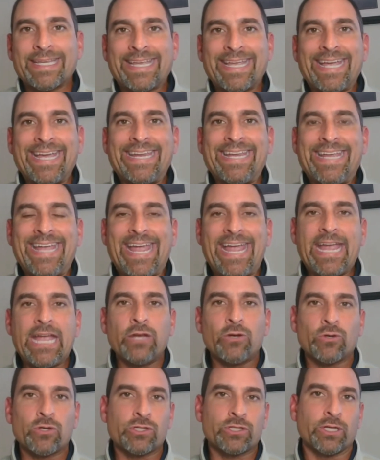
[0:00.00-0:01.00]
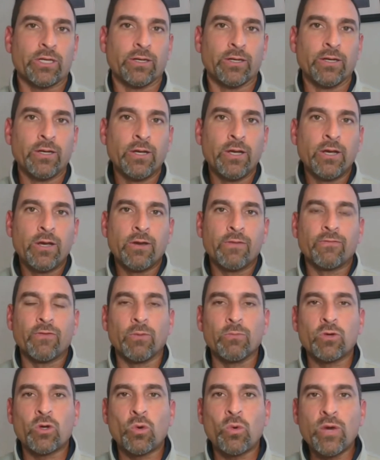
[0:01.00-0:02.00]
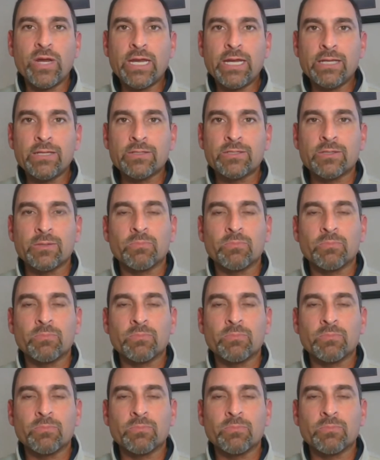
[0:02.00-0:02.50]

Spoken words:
Kenny Anderson from Queens,